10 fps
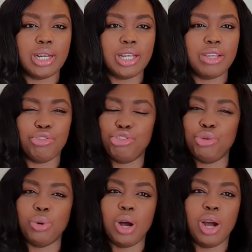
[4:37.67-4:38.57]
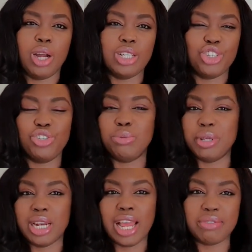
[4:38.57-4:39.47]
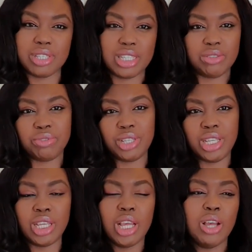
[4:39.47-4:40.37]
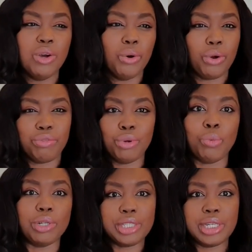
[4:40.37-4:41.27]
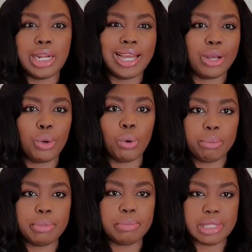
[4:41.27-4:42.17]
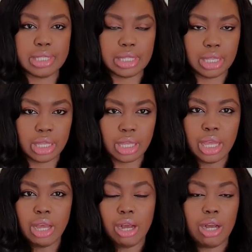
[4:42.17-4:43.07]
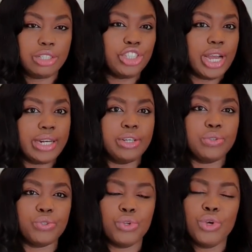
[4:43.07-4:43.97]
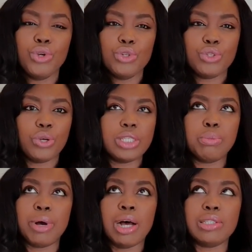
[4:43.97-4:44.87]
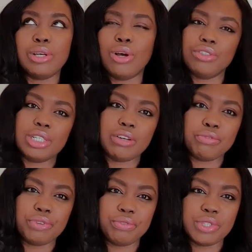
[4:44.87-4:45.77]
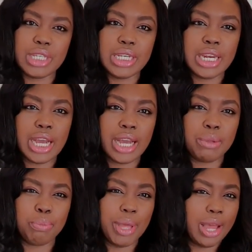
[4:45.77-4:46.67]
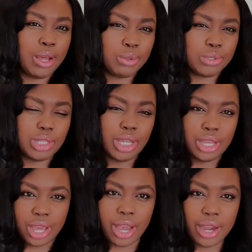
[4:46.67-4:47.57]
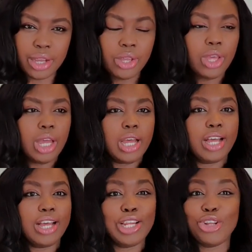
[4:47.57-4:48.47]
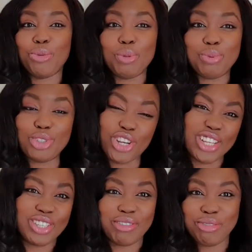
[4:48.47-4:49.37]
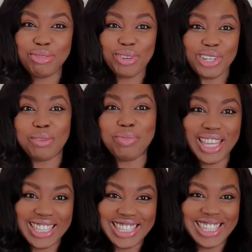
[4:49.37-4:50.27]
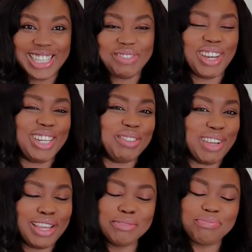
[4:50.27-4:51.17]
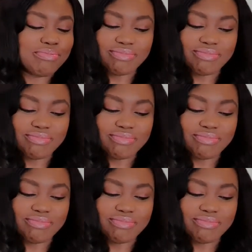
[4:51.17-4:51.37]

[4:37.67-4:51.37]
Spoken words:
if you are streaming live TV, or if you're watching like core BBC channels. So it's about £159 a year. A lot of people try to avoid paying this, by the way.